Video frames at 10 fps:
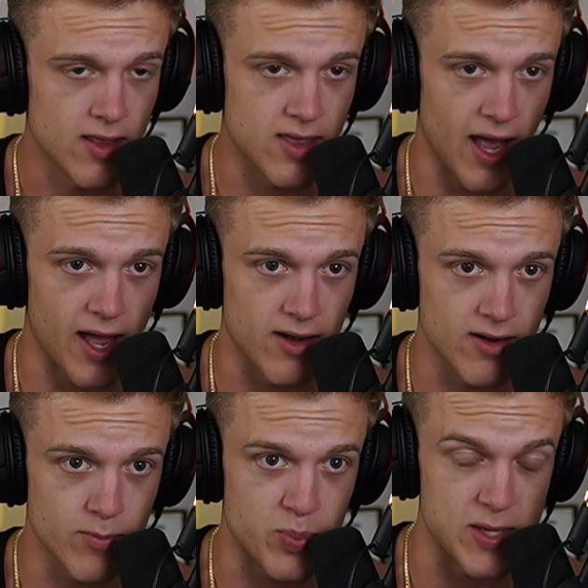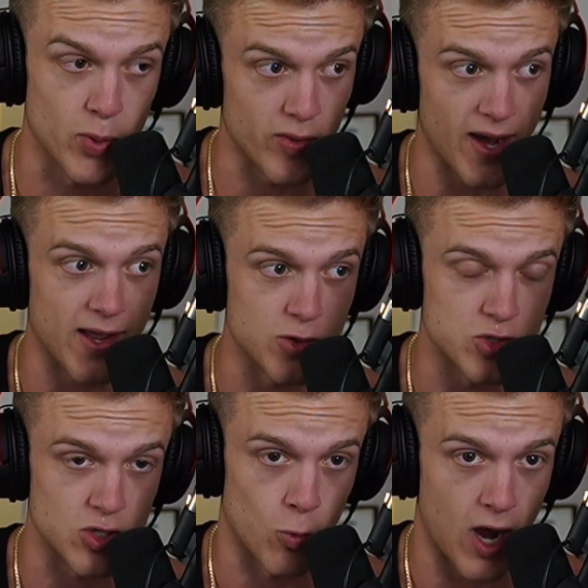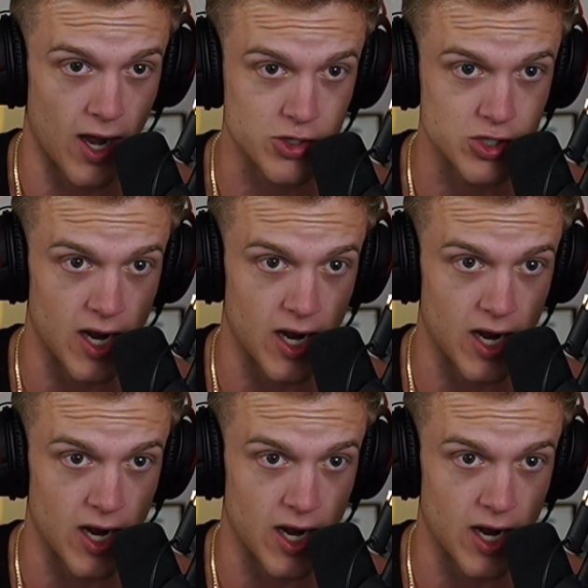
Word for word: that people that I used to watch,